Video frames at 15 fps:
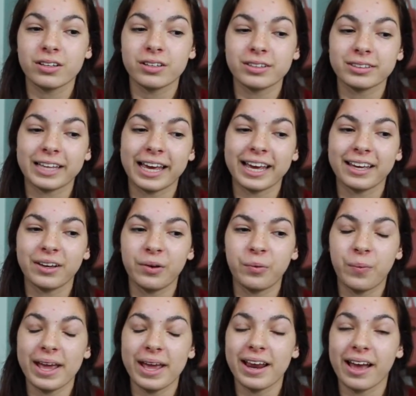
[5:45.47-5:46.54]
like
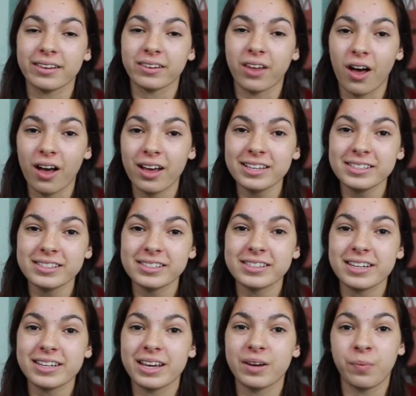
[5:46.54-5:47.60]
weight I
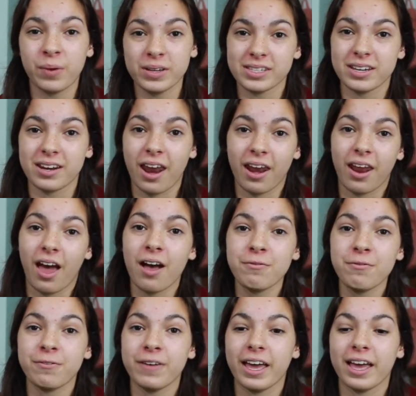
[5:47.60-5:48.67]
lost, it wasn't
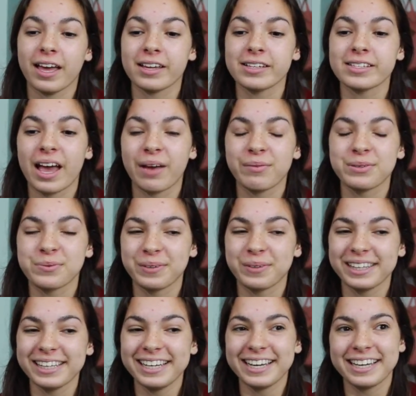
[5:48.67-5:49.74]
enough, and I was
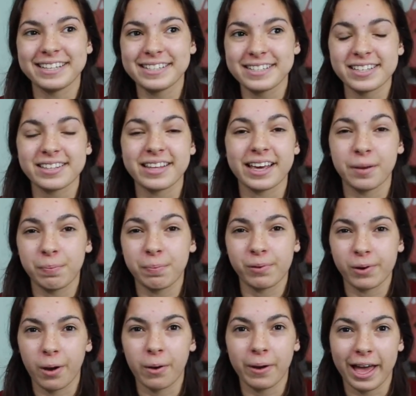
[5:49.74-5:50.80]
really into like
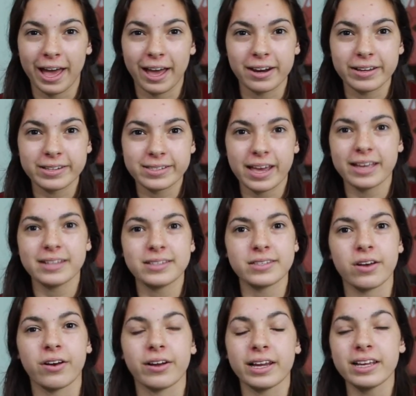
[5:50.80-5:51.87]
pro-Anna
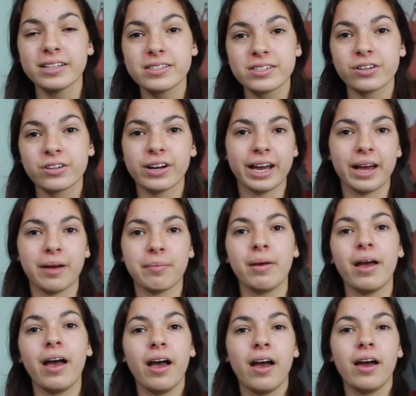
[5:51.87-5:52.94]
sites on Instagram,
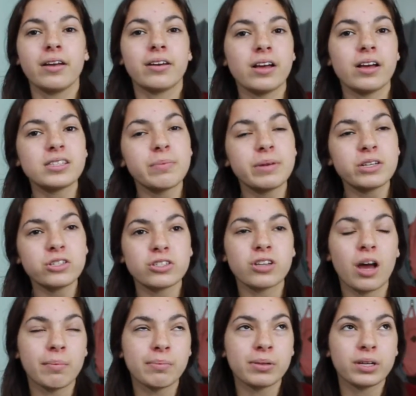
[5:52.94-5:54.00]
not so much
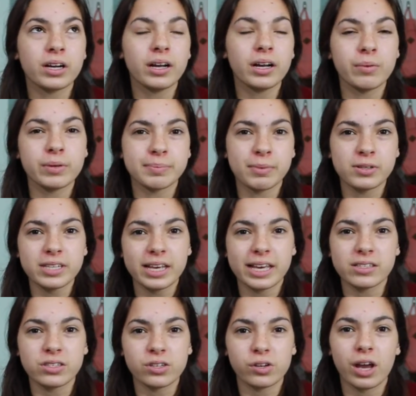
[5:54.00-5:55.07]
Tumblr. It was mostly
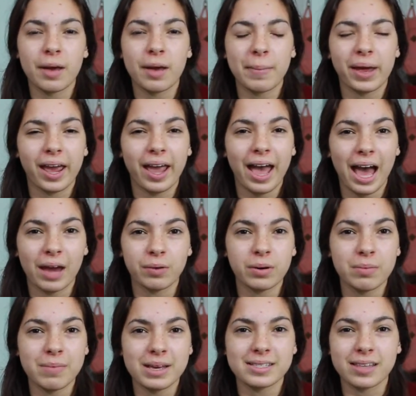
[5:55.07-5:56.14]
Instagram, and I had
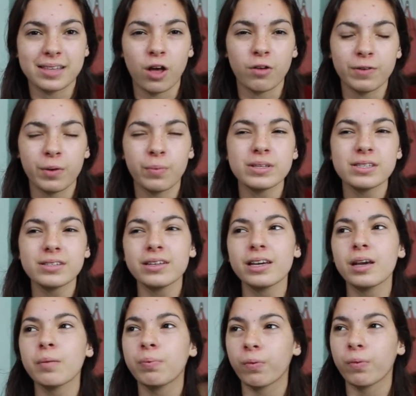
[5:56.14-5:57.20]
one myself. It wasn't
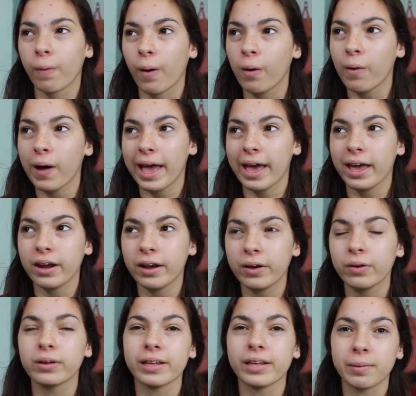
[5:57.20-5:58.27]
like a pro-Anna
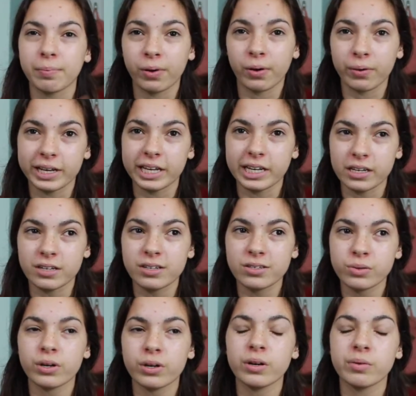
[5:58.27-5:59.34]
or like pro-eating
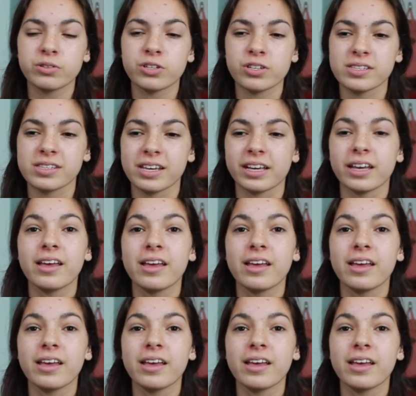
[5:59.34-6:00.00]
disorder, it was just like